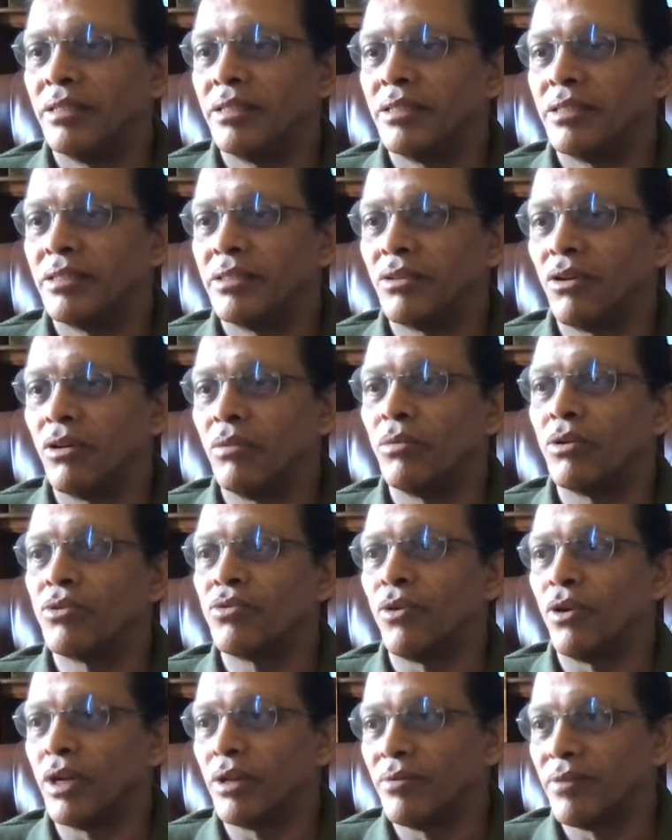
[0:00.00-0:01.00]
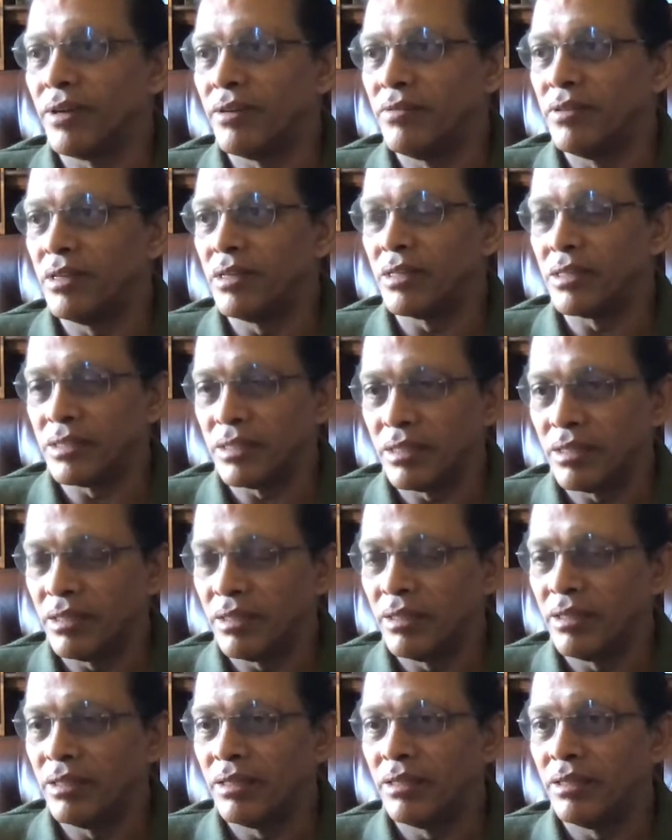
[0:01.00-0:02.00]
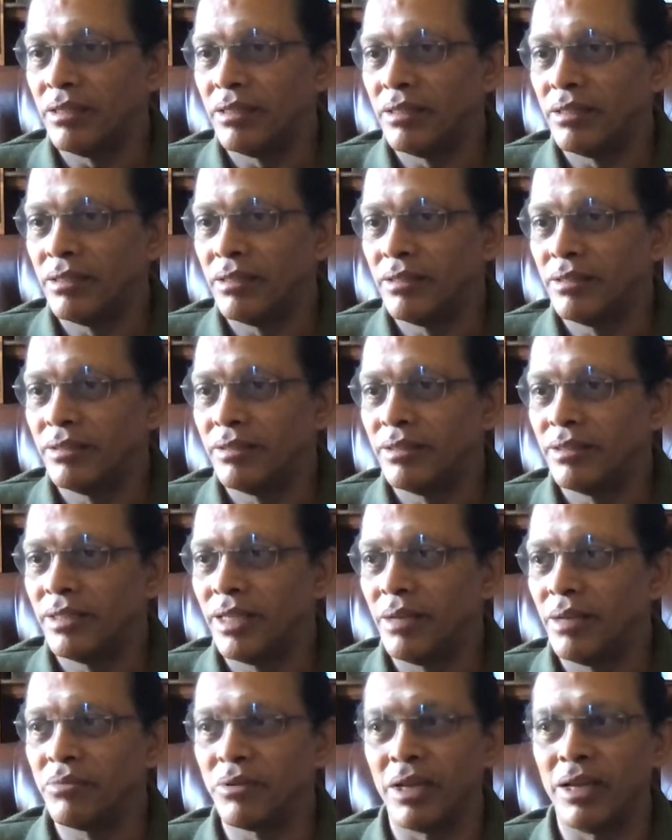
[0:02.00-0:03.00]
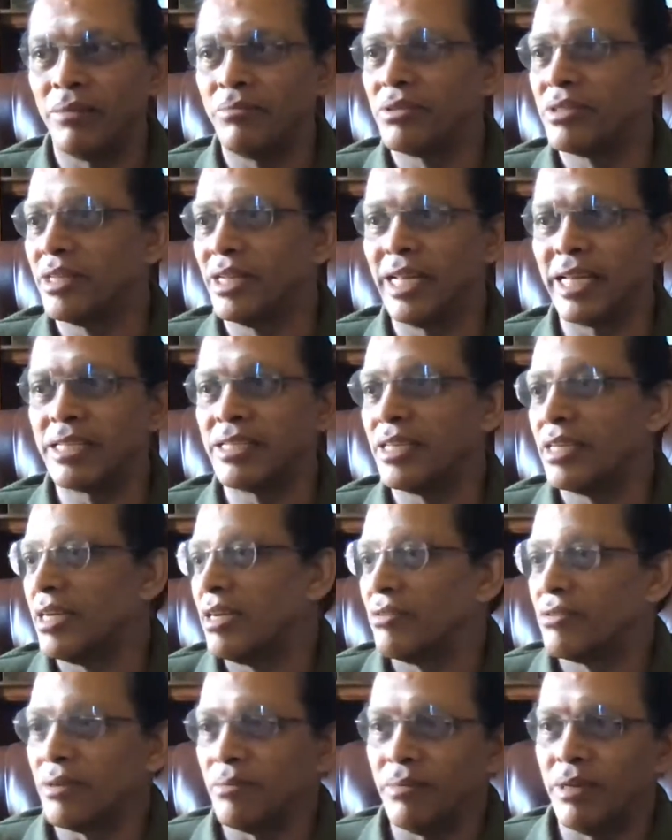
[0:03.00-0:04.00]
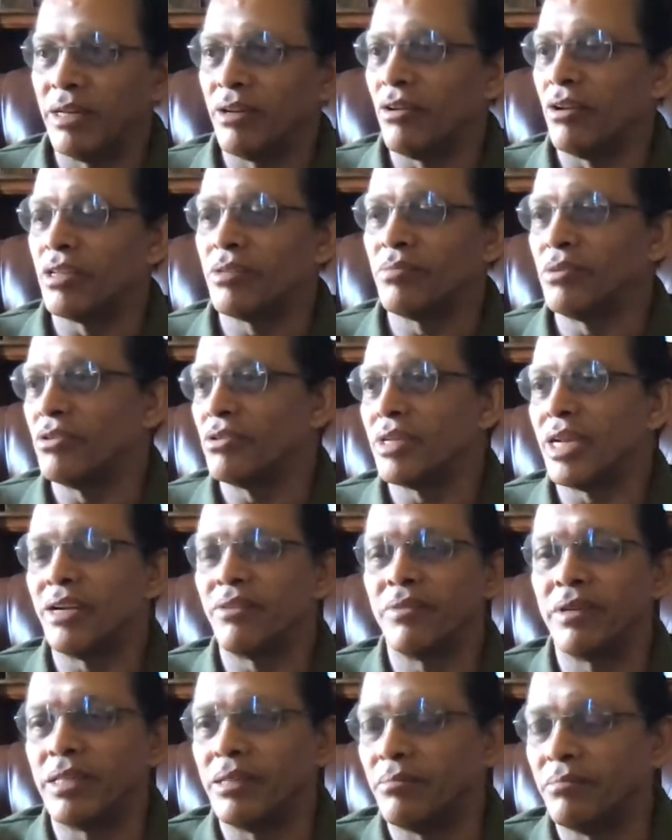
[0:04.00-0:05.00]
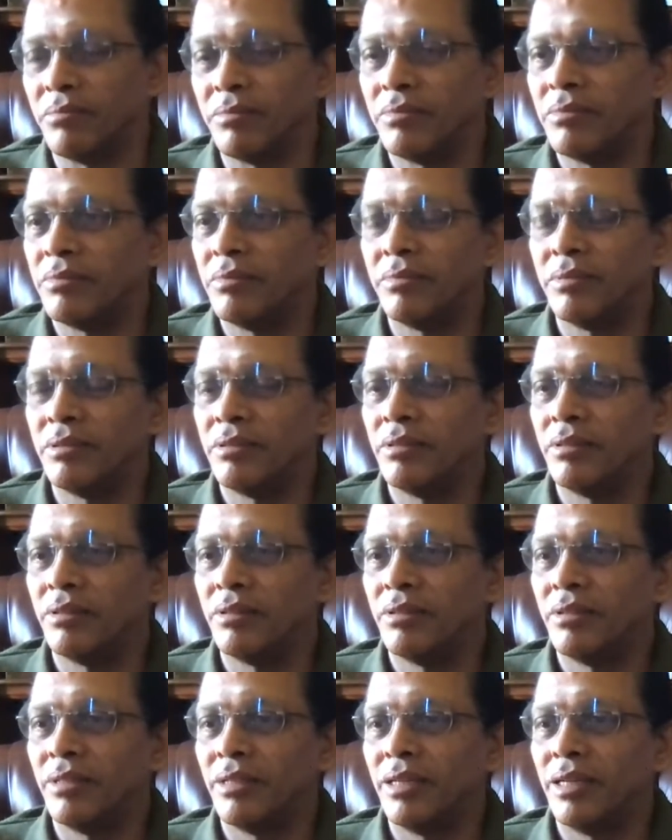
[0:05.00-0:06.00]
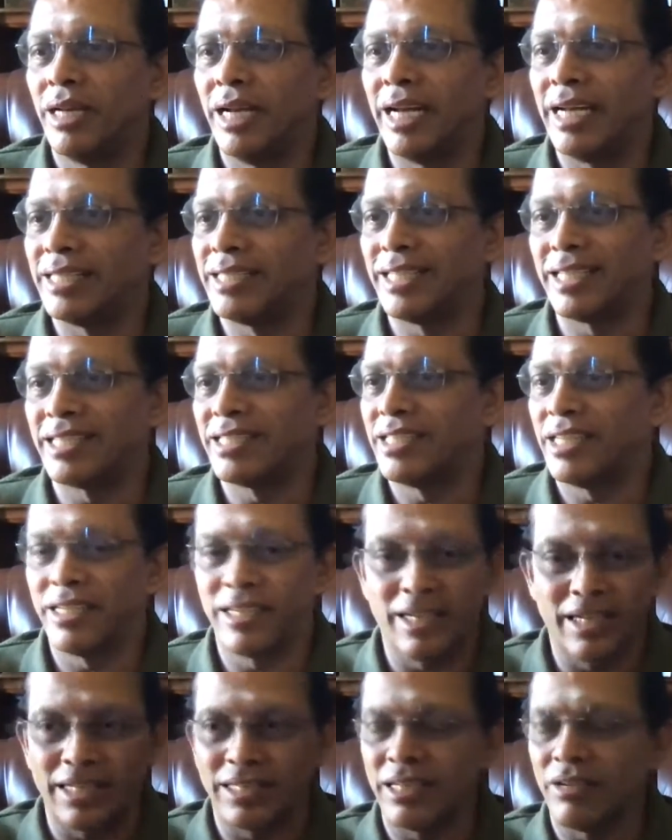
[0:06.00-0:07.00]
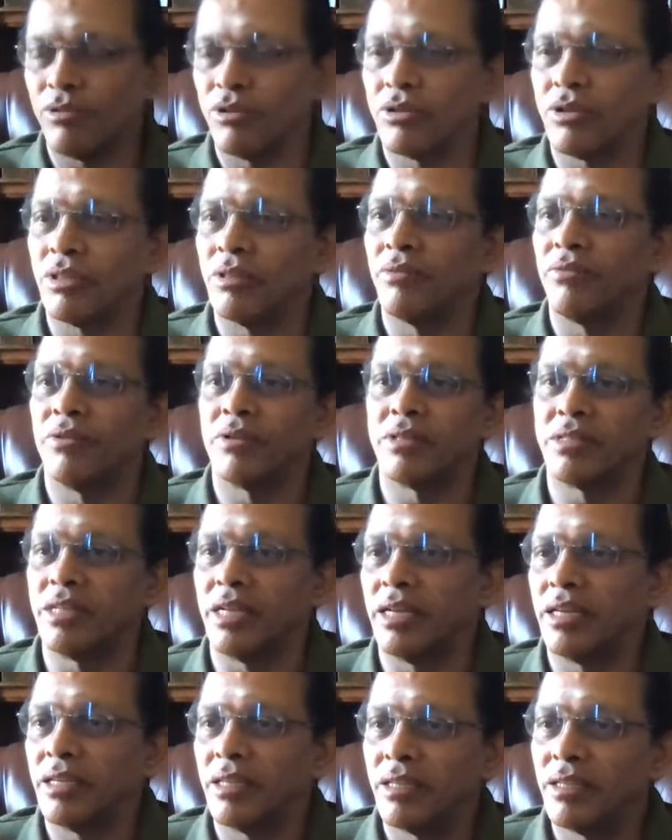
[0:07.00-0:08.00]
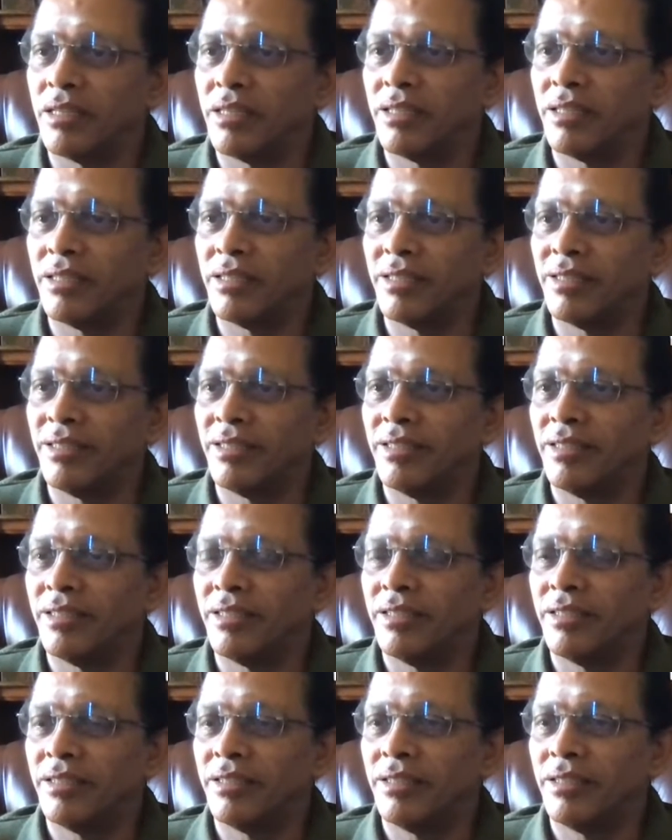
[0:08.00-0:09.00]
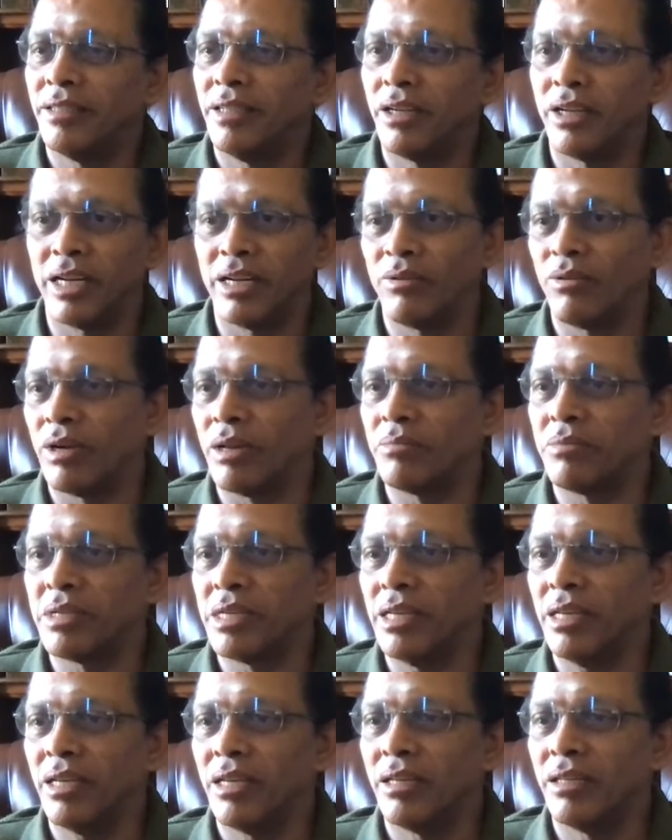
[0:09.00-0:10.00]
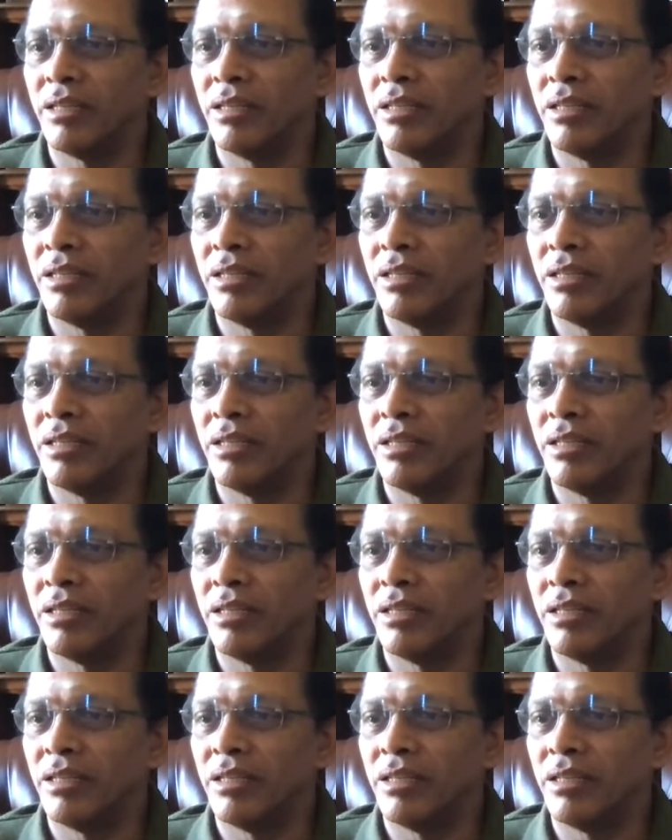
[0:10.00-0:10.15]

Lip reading: So almost 45 years. I'm still excited if somebody calls me to chant Vedam. As excited as I was on the first day. Are you getting what I'm saying?